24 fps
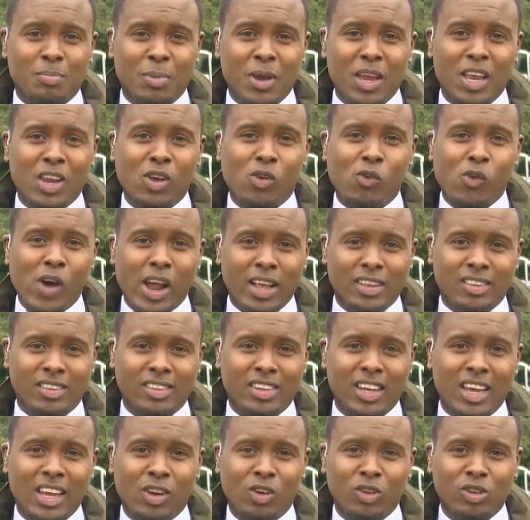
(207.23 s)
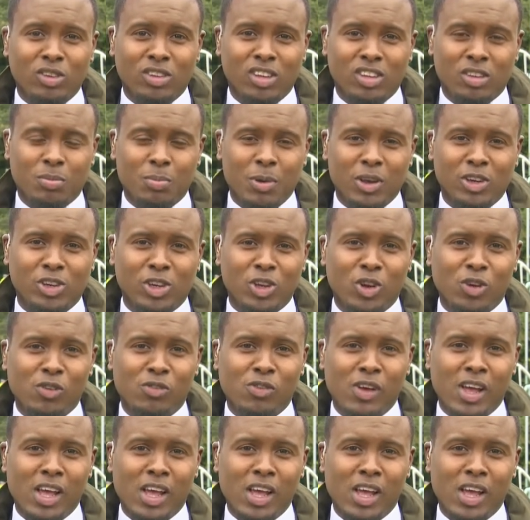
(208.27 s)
been arrested on suspicion of,